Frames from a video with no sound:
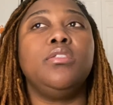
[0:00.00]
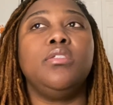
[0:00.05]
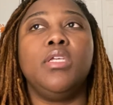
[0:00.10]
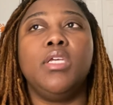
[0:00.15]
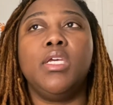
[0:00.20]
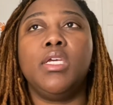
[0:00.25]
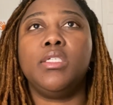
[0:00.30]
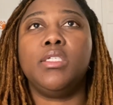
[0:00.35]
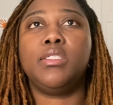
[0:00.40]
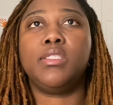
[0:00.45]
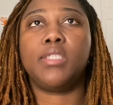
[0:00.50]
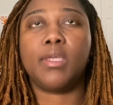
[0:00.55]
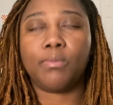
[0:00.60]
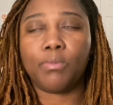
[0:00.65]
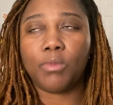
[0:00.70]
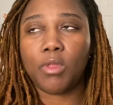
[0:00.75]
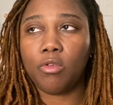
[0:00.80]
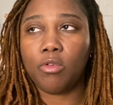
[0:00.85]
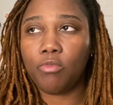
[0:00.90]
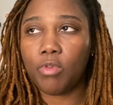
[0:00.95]

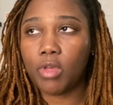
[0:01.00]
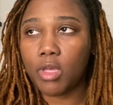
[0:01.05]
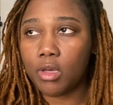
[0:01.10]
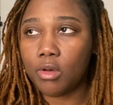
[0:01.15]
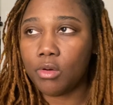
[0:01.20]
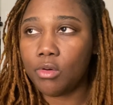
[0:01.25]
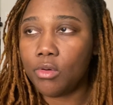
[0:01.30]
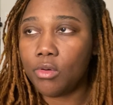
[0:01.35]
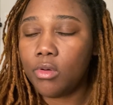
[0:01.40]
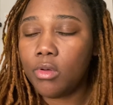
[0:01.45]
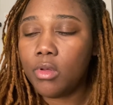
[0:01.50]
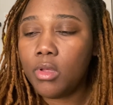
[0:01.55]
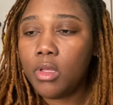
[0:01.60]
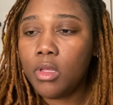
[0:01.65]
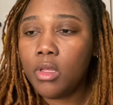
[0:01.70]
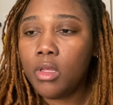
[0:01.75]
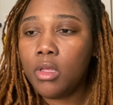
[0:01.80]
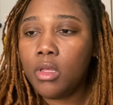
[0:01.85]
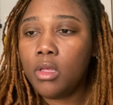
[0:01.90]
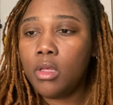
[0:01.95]
It's something
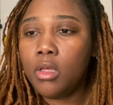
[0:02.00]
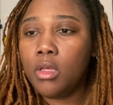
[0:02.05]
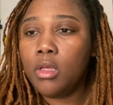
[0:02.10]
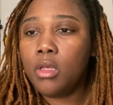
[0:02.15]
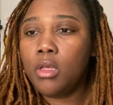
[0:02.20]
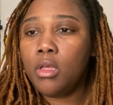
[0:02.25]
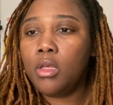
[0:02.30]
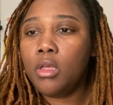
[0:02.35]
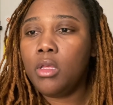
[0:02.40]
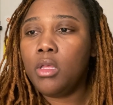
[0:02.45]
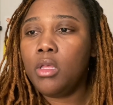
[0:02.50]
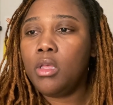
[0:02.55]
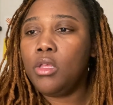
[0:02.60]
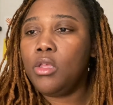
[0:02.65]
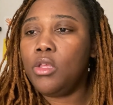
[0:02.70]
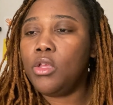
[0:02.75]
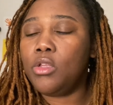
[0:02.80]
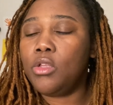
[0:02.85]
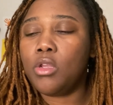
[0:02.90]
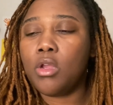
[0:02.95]
real.
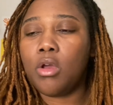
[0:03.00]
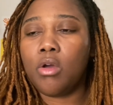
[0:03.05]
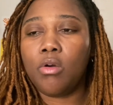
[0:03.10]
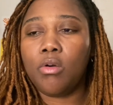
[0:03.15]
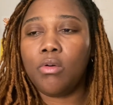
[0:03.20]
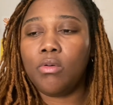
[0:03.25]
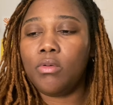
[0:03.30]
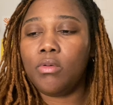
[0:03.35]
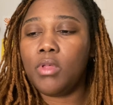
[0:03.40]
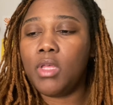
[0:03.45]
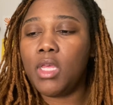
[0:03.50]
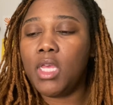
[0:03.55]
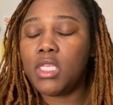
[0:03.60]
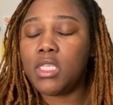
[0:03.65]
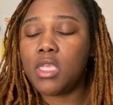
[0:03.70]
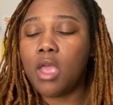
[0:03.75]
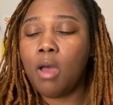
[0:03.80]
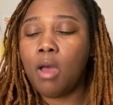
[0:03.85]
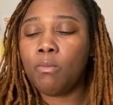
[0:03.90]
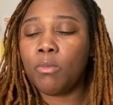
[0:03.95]
You
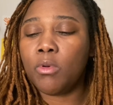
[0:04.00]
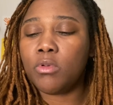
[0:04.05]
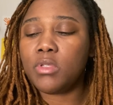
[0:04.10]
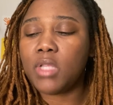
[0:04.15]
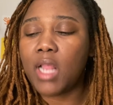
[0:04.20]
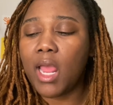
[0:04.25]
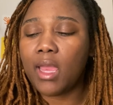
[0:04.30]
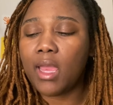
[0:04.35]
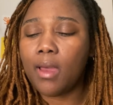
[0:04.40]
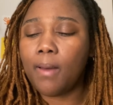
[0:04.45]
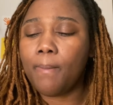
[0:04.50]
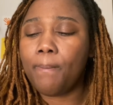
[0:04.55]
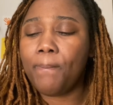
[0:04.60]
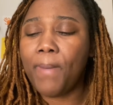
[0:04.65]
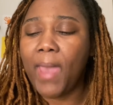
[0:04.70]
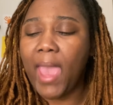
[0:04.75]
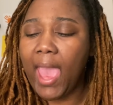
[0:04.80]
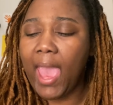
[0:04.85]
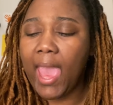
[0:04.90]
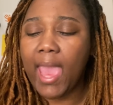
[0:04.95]
know, it's almost
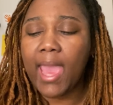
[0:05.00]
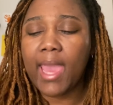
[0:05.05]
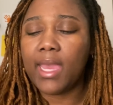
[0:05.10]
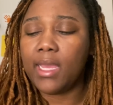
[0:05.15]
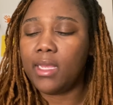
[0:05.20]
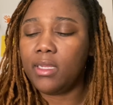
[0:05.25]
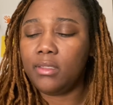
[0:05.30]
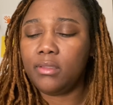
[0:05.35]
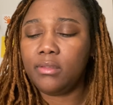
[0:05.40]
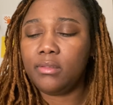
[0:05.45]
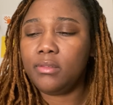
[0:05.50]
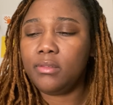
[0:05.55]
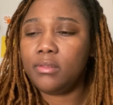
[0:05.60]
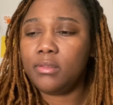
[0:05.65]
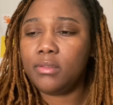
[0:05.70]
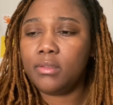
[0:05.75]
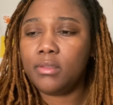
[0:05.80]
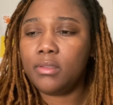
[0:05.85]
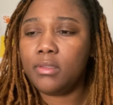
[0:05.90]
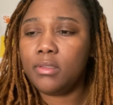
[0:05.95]
like a
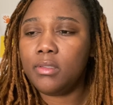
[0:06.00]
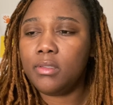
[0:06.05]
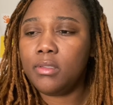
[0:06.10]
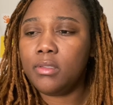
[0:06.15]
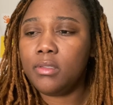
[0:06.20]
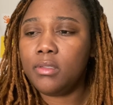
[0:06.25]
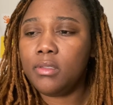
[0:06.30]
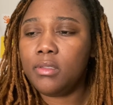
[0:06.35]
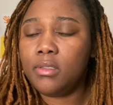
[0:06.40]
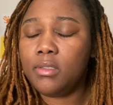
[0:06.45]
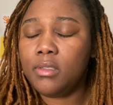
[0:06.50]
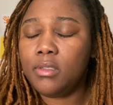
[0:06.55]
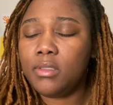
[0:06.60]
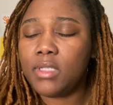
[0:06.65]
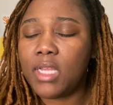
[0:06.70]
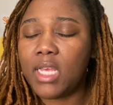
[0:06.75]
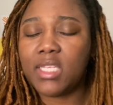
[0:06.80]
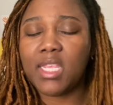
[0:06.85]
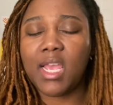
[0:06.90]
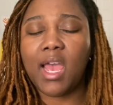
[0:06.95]
pain.
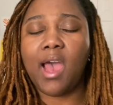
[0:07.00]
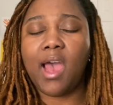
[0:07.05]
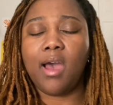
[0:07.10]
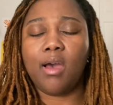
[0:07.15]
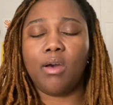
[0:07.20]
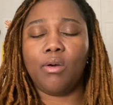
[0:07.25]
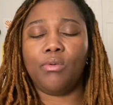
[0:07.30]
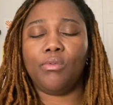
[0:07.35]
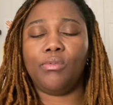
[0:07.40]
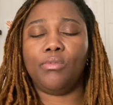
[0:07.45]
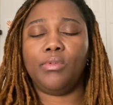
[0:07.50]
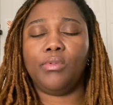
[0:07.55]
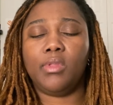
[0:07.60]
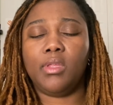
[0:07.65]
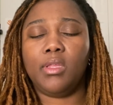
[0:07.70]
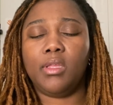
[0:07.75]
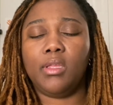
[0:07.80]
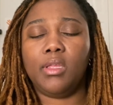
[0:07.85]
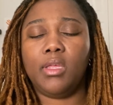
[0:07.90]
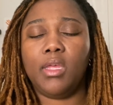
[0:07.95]
That's
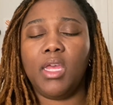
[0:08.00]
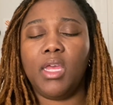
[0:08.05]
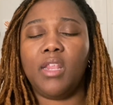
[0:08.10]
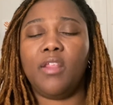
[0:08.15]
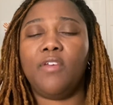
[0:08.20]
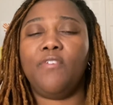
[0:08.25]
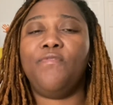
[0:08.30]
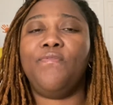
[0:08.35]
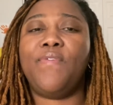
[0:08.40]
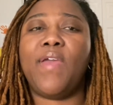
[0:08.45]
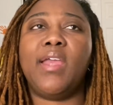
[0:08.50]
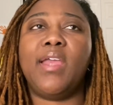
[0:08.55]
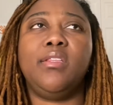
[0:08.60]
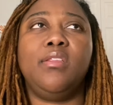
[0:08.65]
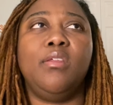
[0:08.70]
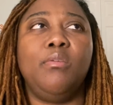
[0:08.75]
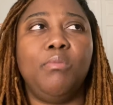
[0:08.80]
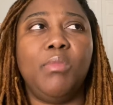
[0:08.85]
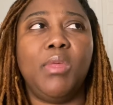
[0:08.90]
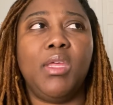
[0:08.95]
how it
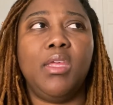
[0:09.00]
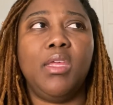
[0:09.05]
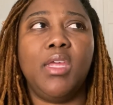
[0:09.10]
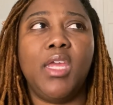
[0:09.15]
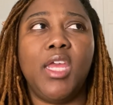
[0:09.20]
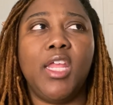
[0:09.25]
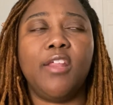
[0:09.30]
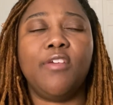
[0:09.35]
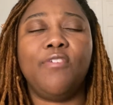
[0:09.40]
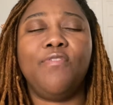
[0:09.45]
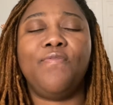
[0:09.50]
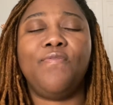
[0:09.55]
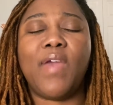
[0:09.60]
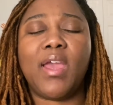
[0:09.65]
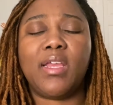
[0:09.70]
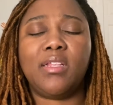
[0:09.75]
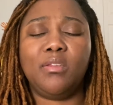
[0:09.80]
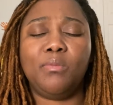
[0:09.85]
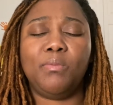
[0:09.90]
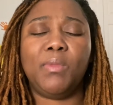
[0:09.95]
affected me. It
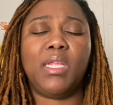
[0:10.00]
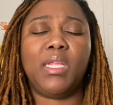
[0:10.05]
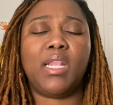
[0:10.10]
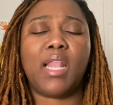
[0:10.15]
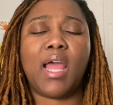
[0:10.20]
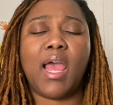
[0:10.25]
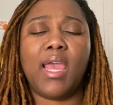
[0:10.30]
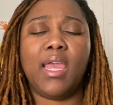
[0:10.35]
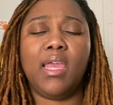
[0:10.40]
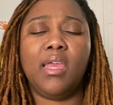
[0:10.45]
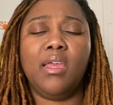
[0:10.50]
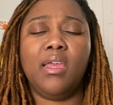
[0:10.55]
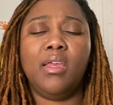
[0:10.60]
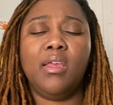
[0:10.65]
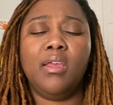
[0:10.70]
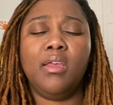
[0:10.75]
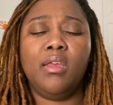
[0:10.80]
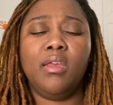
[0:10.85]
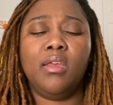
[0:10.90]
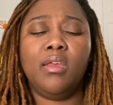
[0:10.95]
affected me
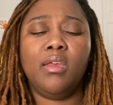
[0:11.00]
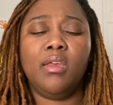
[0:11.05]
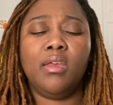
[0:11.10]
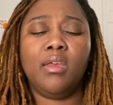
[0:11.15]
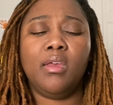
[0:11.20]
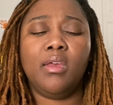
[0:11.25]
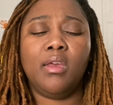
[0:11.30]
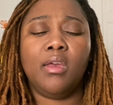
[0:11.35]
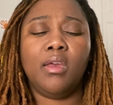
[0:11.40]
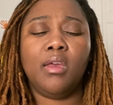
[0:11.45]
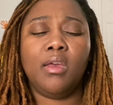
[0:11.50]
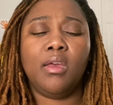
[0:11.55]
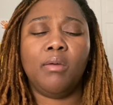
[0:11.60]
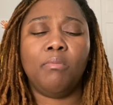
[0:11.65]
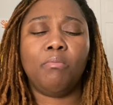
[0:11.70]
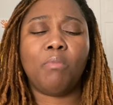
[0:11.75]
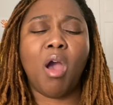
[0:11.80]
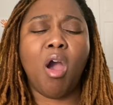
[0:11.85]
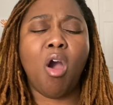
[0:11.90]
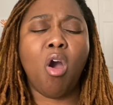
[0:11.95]
like
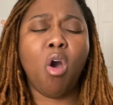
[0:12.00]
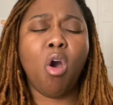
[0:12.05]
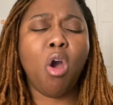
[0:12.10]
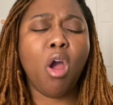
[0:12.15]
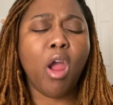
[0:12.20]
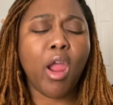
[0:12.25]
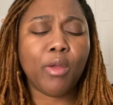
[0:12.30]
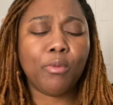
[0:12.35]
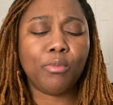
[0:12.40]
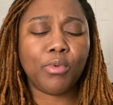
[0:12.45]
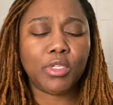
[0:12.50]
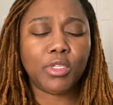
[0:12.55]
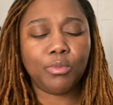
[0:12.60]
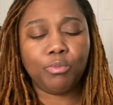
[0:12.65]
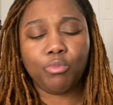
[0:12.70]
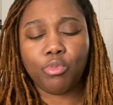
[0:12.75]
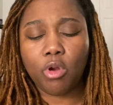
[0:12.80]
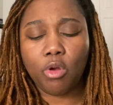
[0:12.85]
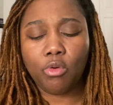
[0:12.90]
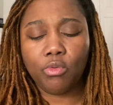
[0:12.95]
my
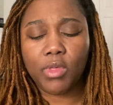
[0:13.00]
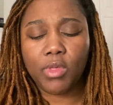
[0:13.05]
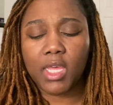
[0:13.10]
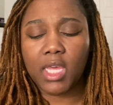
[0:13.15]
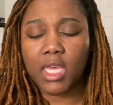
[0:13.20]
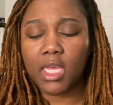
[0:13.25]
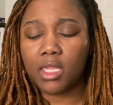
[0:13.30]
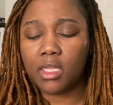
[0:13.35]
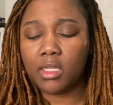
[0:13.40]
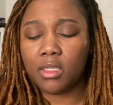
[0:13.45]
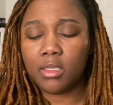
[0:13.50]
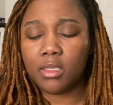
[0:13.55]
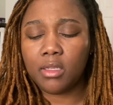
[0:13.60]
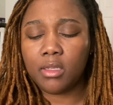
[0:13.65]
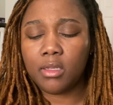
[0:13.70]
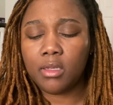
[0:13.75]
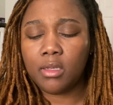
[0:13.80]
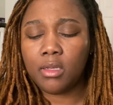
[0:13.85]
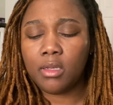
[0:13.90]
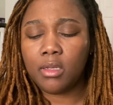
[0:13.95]
heart was broken.